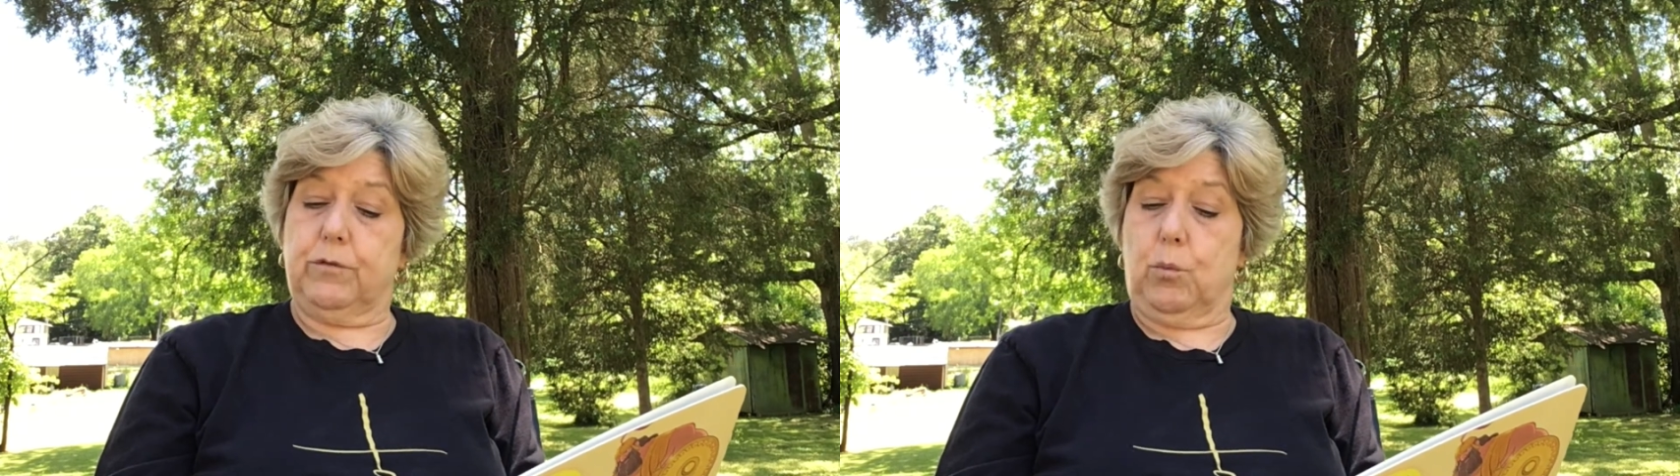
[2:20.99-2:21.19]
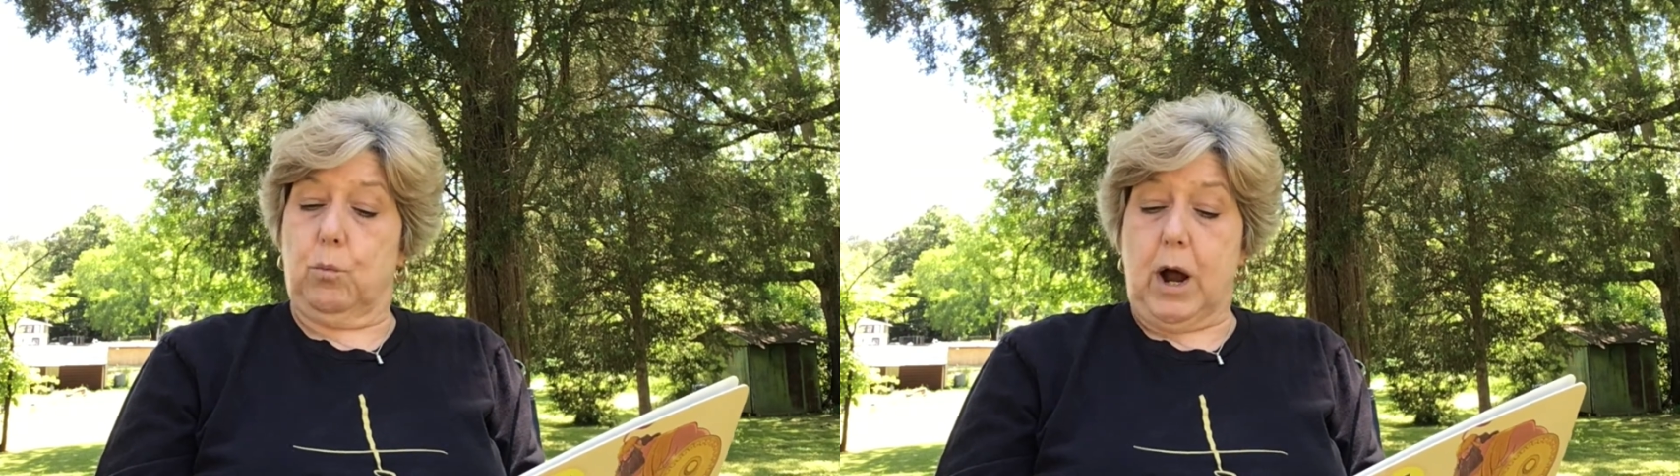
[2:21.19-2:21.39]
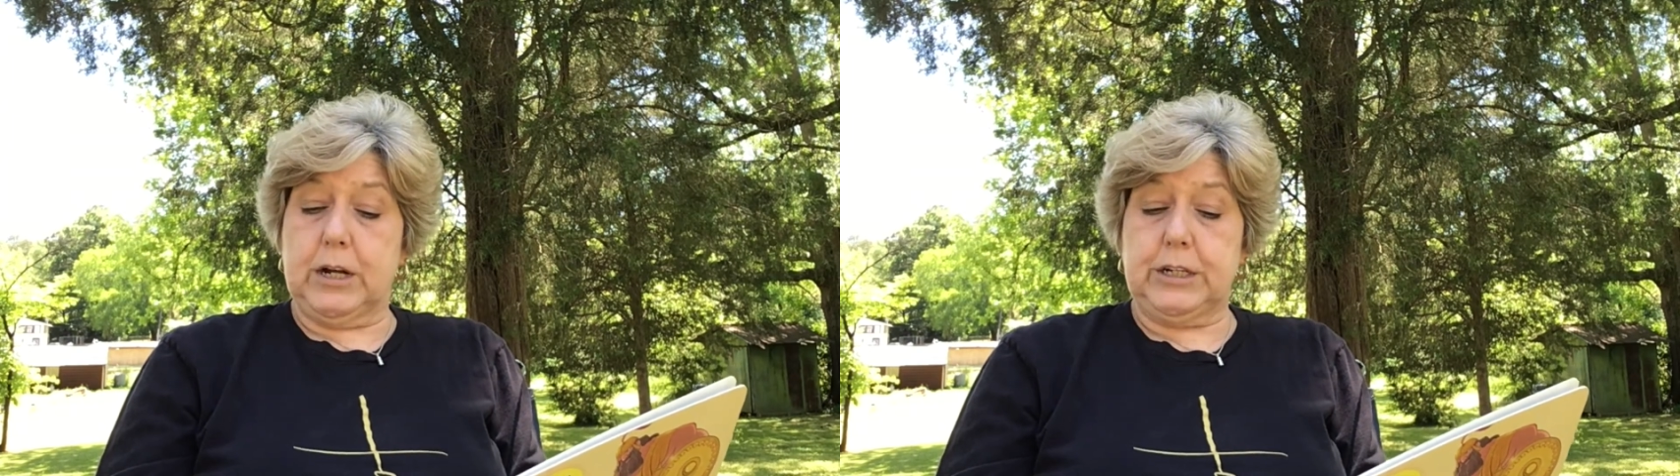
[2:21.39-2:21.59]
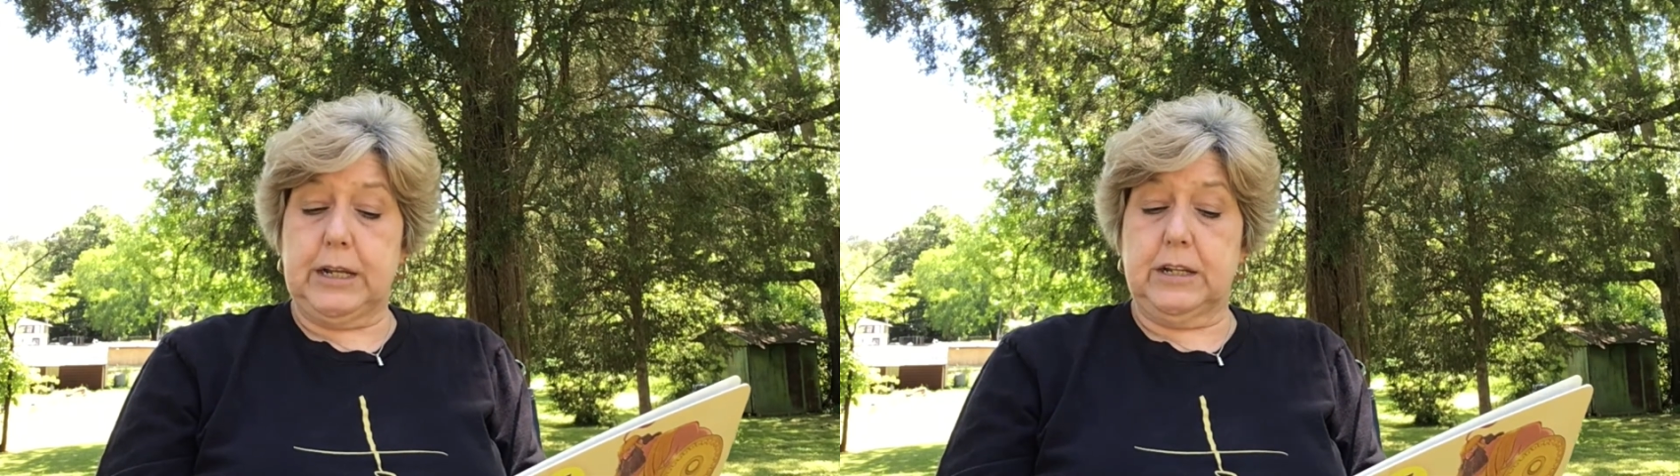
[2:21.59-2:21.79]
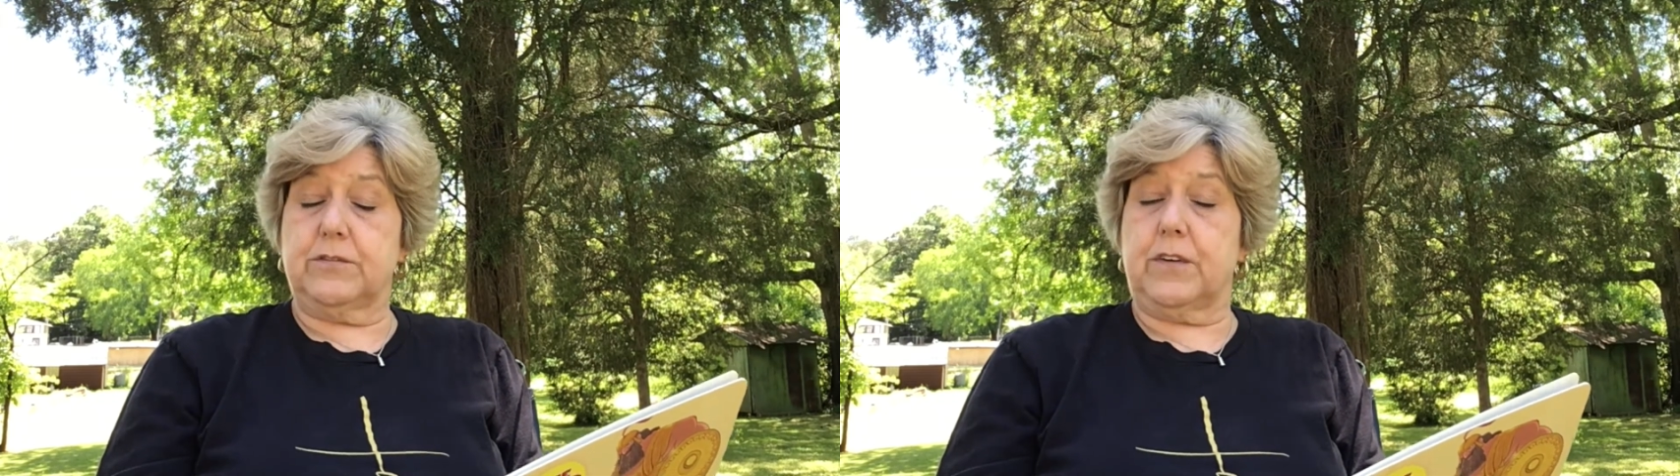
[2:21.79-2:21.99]
from watching
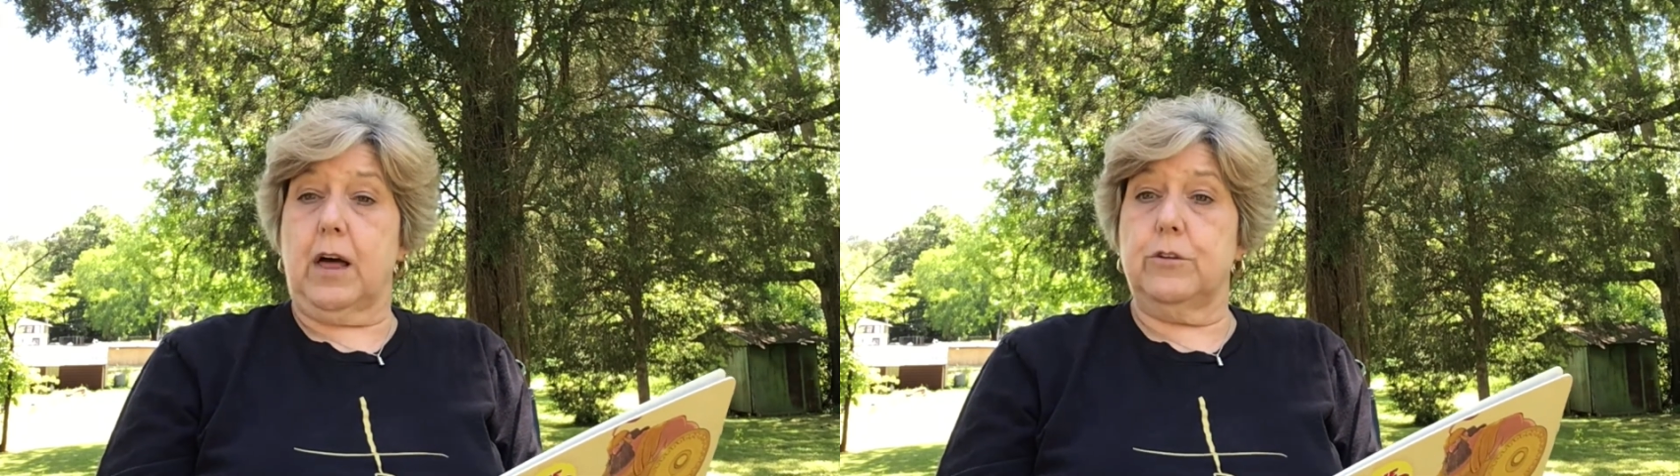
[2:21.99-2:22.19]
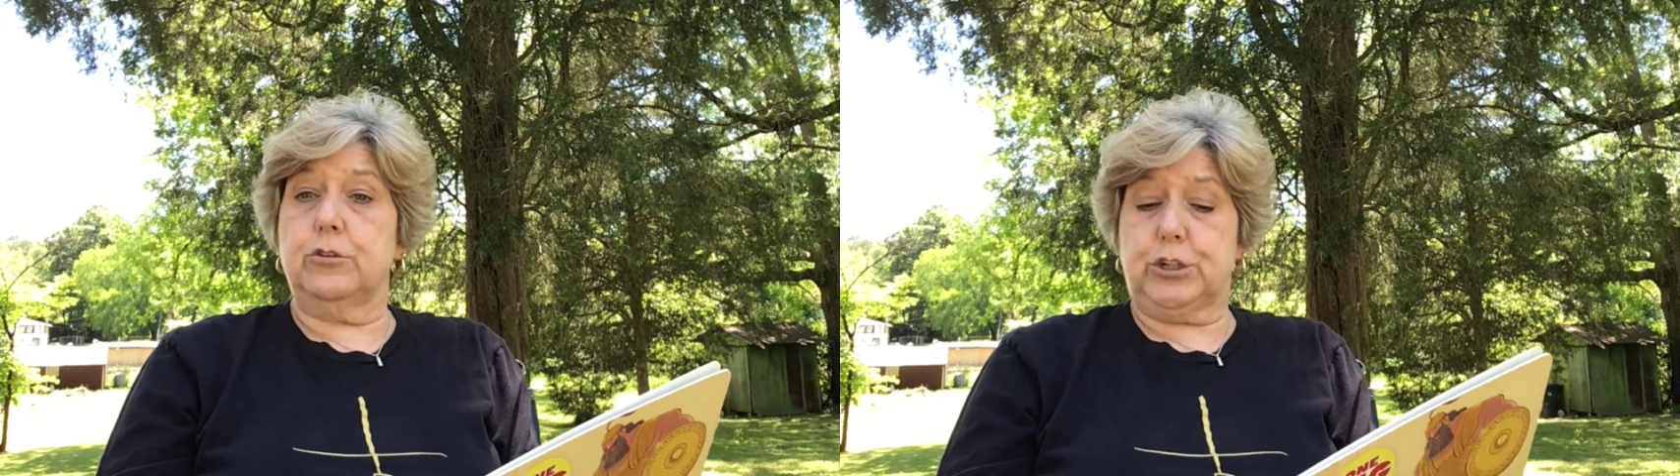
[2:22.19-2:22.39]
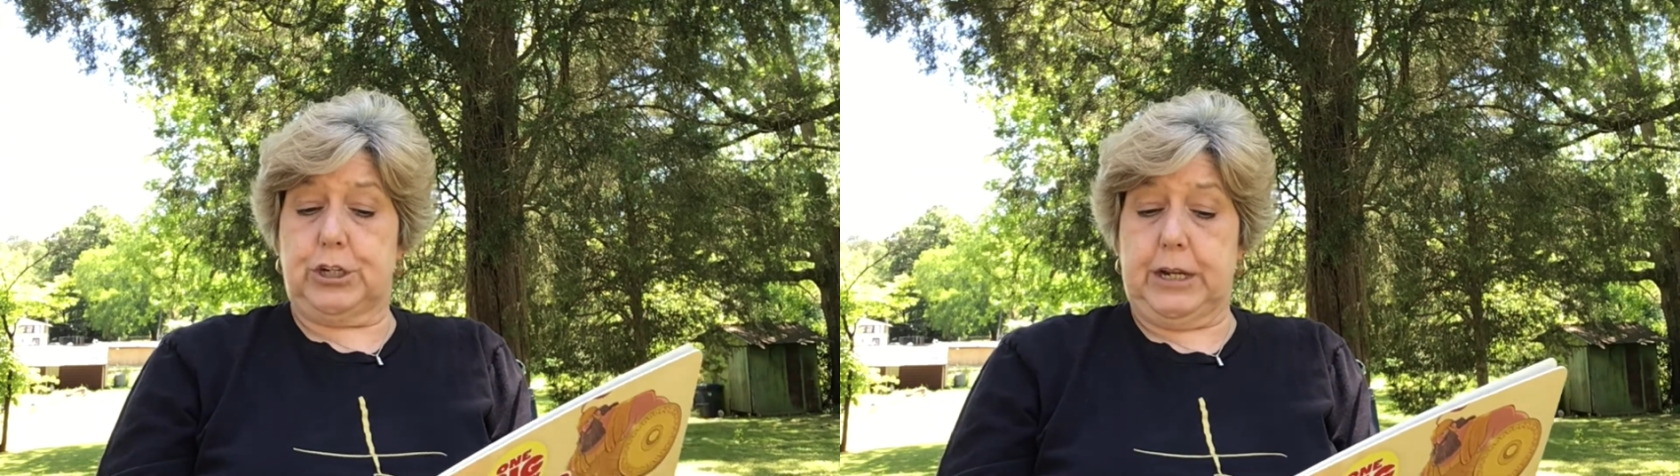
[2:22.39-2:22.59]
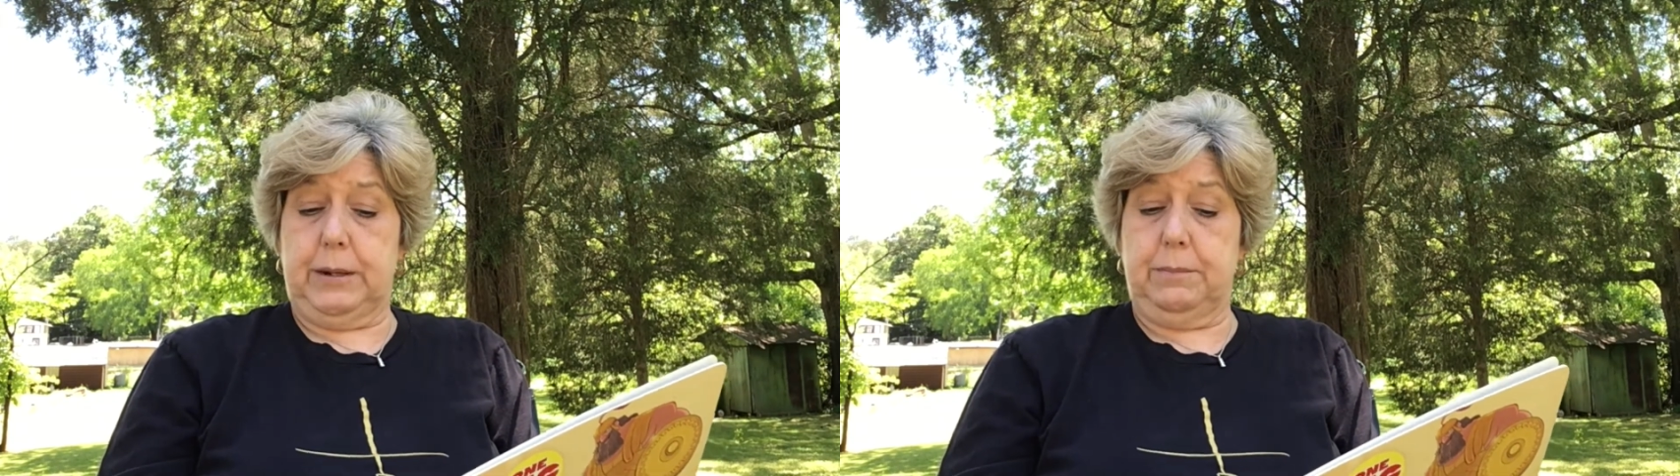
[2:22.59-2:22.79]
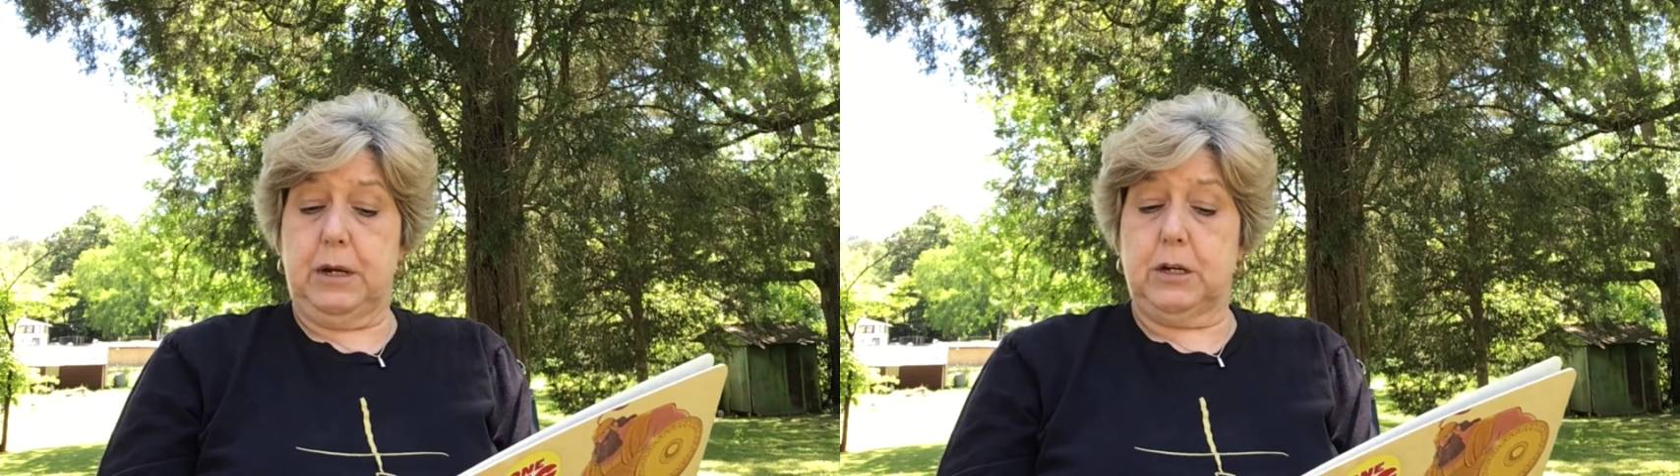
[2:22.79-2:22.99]
his father's sheep